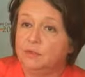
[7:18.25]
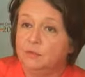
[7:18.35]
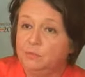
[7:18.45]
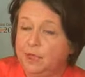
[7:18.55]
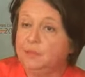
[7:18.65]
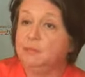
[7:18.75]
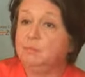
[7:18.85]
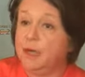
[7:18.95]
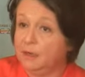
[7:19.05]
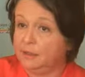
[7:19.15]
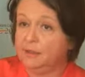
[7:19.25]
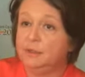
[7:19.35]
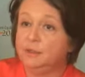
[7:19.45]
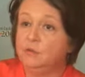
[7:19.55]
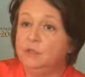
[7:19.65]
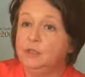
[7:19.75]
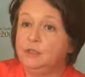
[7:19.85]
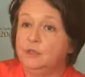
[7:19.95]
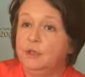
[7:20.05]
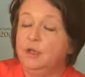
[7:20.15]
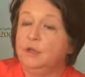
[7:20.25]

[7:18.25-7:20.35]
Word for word: You know, we had in Bali here in Indonesia,